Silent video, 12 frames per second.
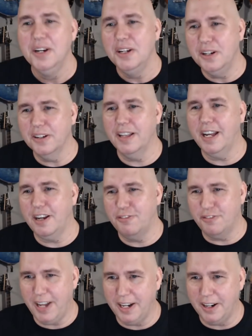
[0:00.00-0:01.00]
You're like a
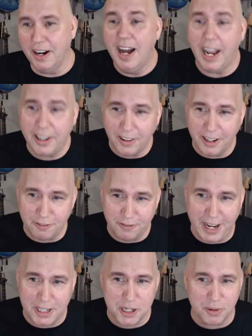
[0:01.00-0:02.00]
fatter. I call it
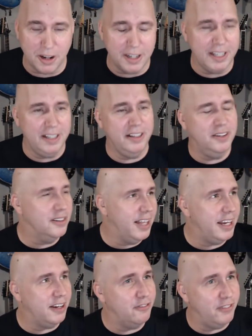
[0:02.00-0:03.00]
Fat Chirani. You're
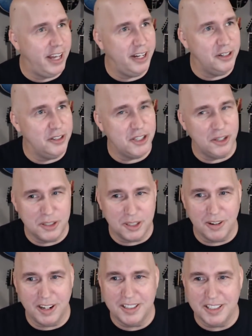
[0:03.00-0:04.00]
like a fatter Joe
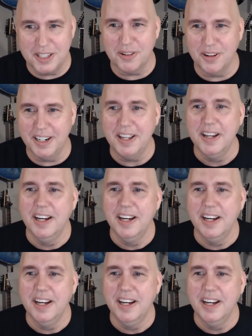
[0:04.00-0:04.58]
Satriani.